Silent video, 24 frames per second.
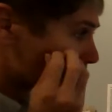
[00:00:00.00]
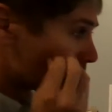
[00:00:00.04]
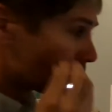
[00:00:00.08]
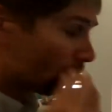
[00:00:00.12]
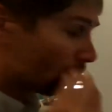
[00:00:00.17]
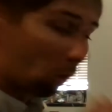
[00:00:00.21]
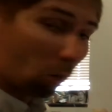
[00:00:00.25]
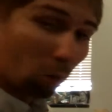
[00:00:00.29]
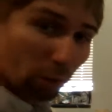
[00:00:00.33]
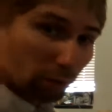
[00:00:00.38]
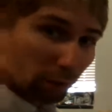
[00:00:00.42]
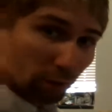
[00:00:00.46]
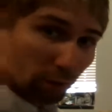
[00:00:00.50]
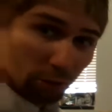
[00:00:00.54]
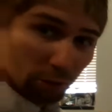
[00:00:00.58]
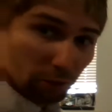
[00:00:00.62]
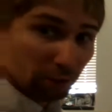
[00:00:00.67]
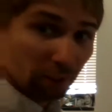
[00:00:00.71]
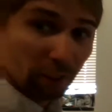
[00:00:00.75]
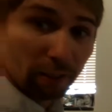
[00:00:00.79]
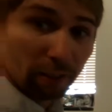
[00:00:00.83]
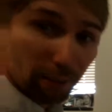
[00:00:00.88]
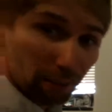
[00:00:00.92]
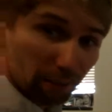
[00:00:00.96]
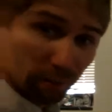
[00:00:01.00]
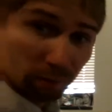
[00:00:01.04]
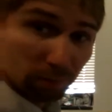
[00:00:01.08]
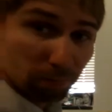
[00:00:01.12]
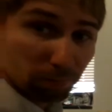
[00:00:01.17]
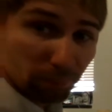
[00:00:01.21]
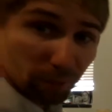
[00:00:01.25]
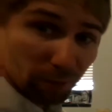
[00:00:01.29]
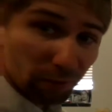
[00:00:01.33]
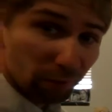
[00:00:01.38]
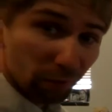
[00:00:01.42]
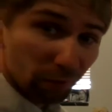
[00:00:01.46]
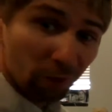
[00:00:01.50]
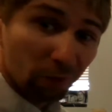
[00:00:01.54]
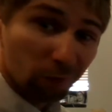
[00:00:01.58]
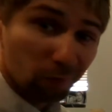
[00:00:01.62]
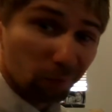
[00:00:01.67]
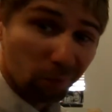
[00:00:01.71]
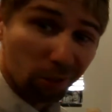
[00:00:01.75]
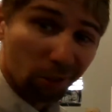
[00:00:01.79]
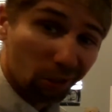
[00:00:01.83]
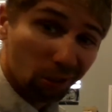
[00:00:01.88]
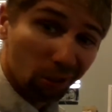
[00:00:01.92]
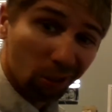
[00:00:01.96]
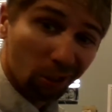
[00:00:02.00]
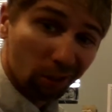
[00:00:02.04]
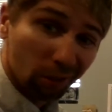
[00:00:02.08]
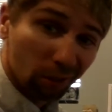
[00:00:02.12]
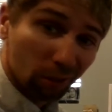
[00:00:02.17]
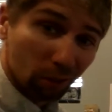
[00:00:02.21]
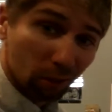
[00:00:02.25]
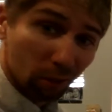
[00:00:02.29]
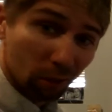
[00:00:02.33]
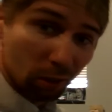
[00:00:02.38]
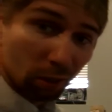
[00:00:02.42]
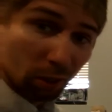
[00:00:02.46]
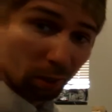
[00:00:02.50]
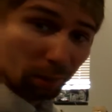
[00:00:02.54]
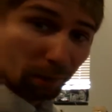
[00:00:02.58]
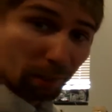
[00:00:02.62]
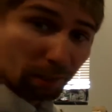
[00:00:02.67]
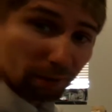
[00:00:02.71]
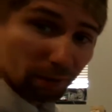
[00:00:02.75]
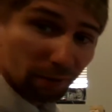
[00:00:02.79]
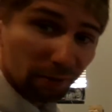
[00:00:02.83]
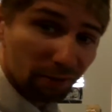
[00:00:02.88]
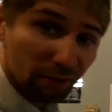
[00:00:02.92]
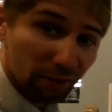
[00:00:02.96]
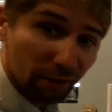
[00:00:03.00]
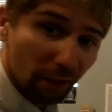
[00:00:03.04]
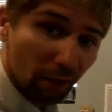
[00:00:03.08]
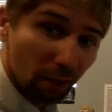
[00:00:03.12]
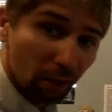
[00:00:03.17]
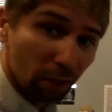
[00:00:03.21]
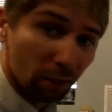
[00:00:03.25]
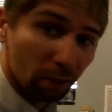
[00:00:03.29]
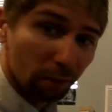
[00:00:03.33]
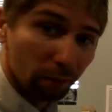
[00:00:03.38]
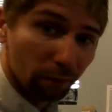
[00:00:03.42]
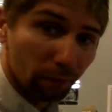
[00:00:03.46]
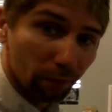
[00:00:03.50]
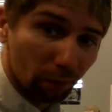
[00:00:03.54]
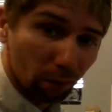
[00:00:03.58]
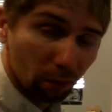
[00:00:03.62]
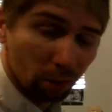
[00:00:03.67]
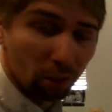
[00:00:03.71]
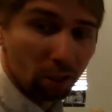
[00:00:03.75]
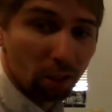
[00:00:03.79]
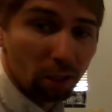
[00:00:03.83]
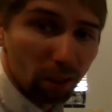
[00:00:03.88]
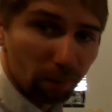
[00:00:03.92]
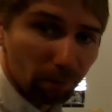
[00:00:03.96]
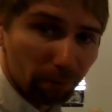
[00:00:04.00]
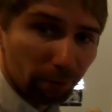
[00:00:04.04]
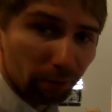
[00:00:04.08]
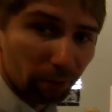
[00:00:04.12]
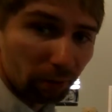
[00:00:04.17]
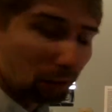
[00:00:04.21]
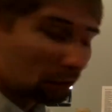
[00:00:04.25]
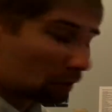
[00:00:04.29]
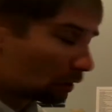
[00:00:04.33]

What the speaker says: Or you can just say this feels pretty good at this scale of 1 kilometer.